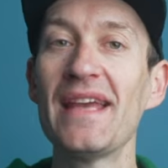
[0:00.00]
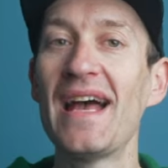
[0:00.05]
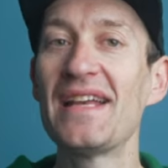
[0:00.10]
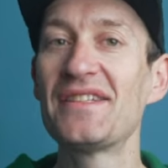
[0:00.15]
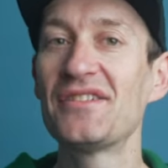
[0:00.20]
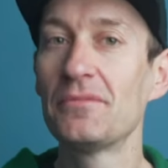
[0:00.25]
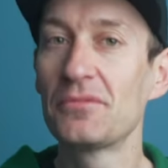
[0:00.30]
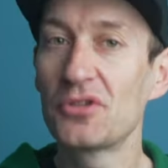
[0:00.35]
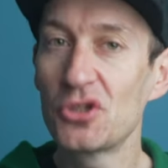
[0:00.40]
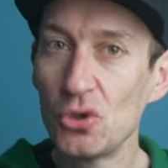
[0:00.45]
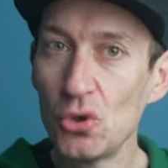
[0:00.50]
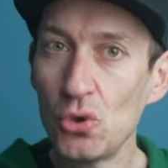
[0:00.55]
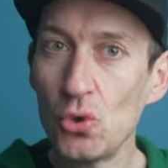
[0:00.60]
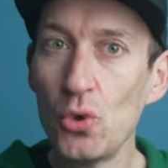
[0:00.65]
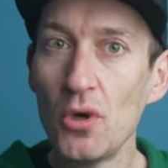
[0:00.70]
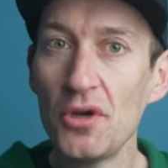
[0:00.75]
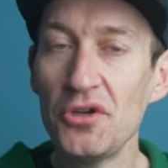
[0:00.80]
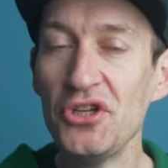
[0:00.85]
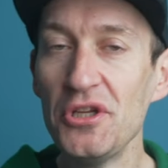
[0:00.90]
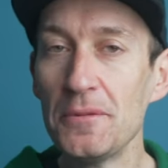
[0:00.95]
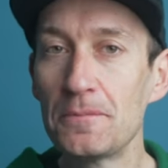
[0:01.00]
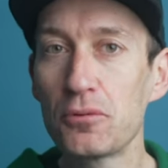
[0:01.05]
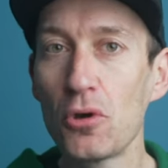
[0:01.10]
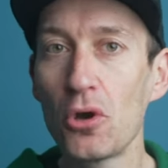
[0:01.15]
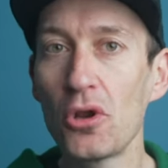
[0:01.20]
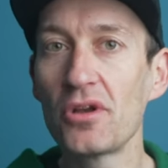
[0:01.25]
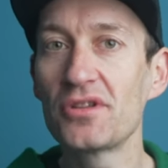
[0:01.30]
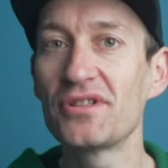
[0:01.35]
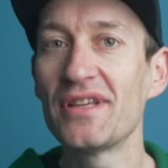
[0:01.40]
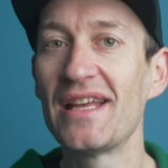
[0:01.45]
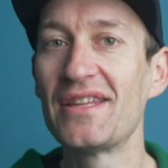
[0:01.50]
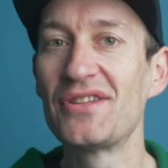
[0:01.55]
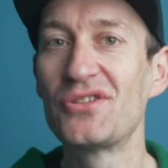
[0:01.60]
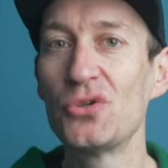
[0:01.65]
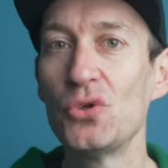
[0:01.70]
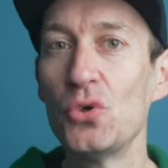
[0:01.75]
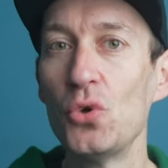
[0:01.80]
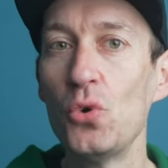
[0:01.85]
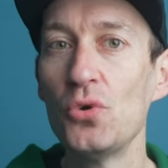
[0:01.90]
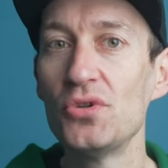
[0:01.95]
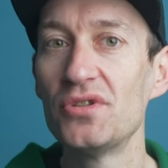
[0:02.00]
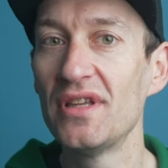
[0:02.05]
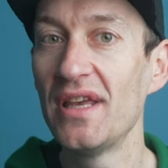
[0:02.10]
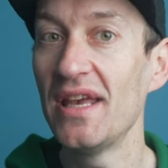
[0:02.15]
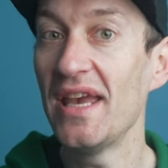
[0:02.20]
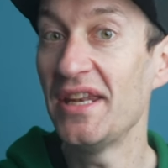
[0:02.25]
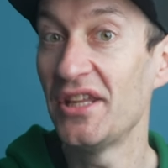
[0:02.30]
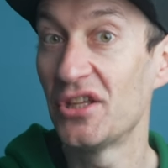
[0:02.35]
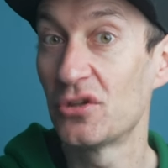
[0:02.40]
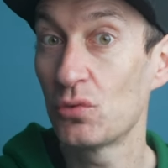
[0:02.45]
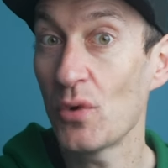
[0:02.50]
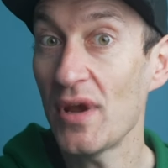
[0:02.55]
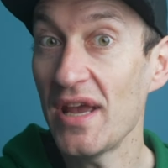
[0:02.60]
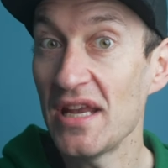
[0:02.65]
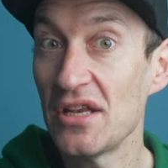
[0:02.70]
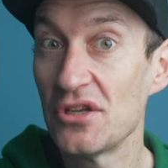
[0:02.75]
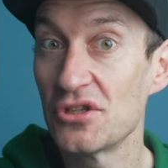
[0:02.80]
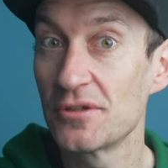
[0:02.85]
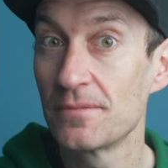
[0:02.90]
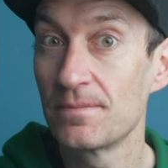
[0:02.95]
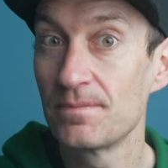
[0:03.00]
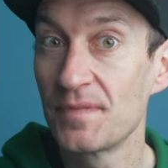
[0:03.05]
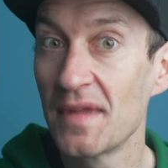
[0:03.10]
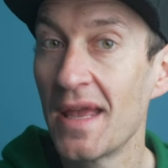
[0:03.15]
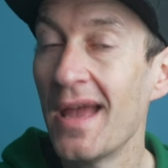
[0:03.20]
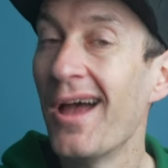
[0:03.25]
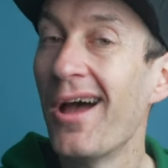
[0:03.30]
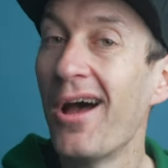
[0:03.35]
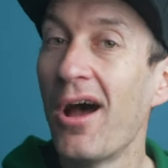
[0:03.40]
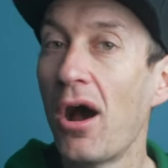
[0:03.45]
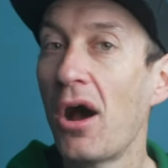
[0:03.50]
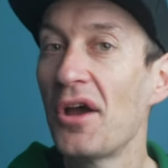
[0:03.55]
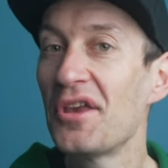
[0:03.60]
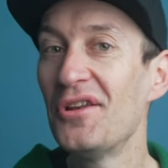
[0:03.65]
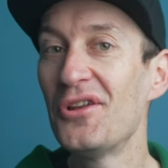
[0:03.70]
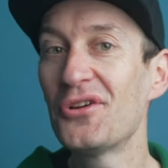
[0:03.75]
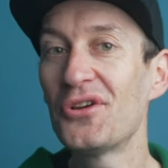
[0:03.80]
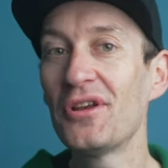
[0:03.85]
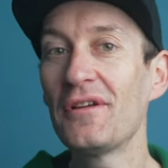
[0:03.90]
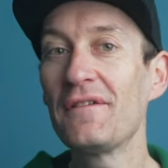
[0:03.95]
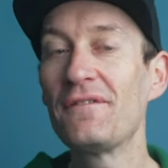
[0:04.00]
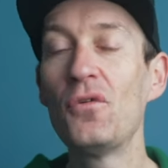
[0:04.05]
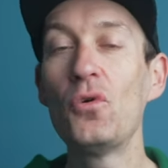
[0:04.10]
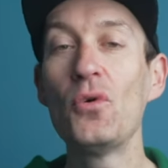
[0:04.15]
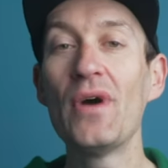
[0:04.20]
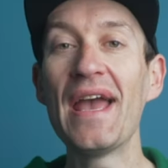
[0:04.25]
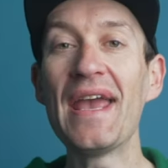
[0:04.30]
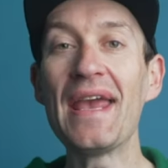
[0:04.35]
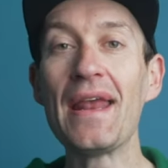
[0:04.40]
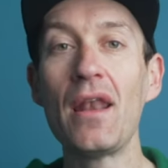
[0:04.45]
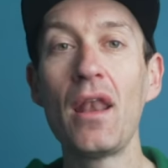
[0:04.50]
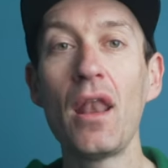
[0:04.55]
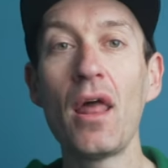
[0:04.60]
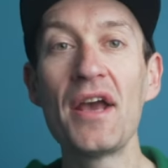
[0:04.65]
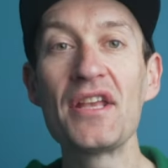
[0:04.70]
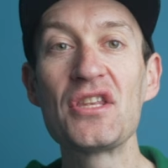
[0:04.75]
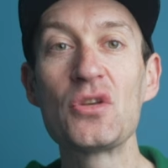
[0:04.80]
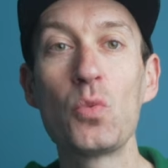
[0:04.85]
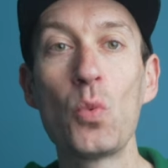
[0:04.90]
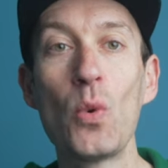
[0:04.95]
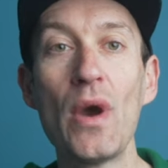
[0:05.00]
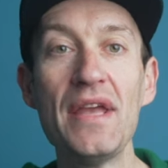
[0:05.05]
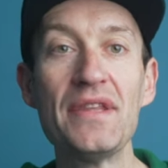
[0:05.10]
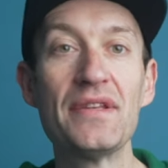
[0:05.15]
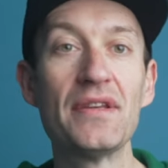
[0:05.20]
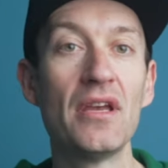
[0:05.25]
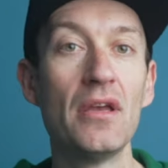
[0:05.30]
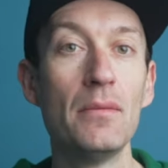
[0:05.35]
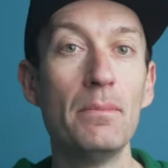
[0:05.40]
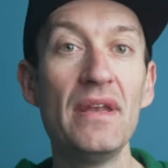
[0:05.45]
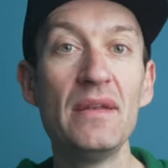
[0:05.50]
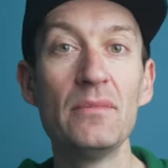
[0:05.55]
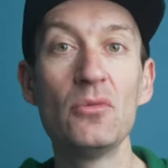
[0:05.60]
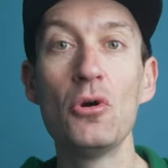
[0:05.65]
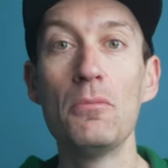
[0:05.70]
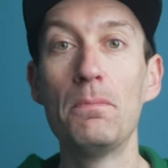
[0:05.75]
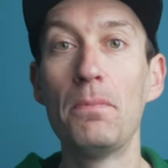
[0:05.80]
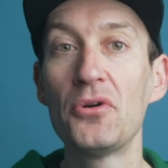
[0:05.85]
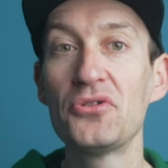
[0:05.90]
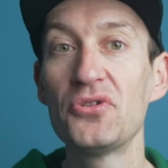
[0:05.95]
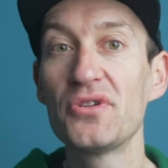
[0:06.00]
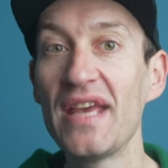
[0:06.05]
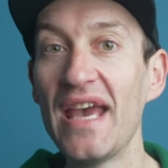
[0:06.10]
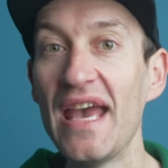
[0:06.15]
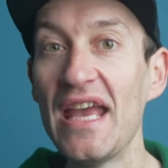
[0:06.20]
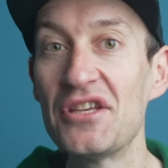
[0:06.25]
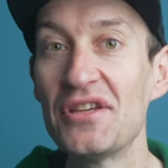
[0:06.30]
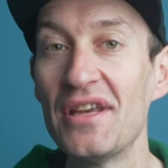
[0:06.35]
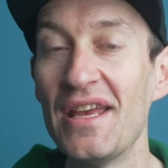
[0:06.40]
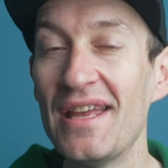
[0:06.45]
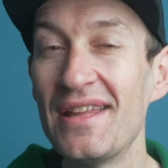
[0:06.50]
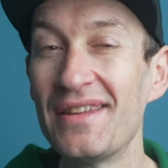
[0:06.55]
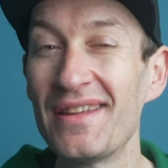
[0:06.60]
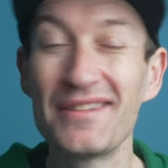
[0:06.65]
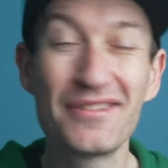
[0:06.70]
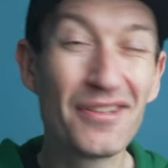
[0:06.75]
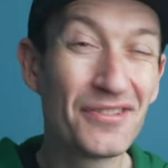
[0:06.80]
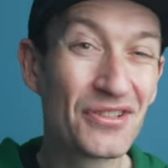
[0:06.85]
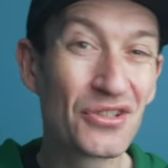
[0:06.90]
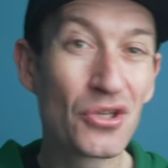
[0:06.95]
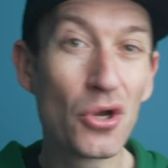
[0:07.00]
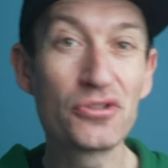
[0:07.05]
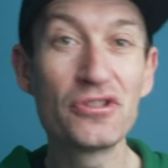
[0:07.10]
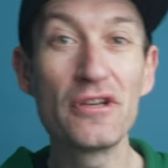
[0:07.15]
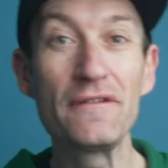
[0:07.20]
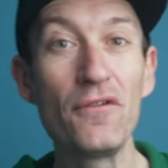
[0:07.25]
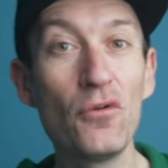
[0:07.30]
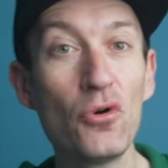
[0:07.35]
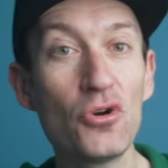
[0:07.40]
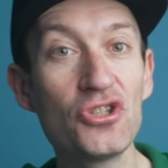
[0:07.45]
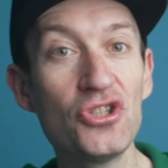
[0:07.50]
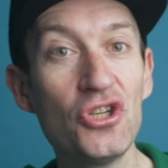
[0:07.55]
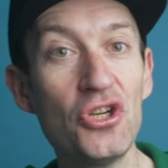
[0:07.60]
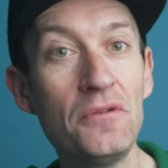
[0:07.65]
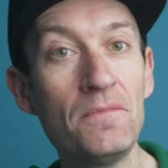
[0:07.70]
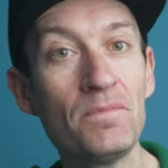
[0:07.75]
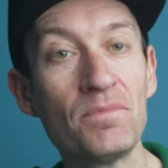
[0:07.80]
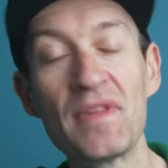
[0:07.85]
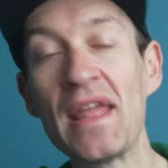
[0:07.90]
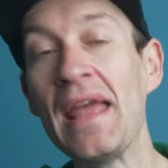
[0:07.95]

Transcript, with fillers: has some cool new products and tools in its range. Are you looking for a lightweight minimal bottle cage that doesn't cost a fortune?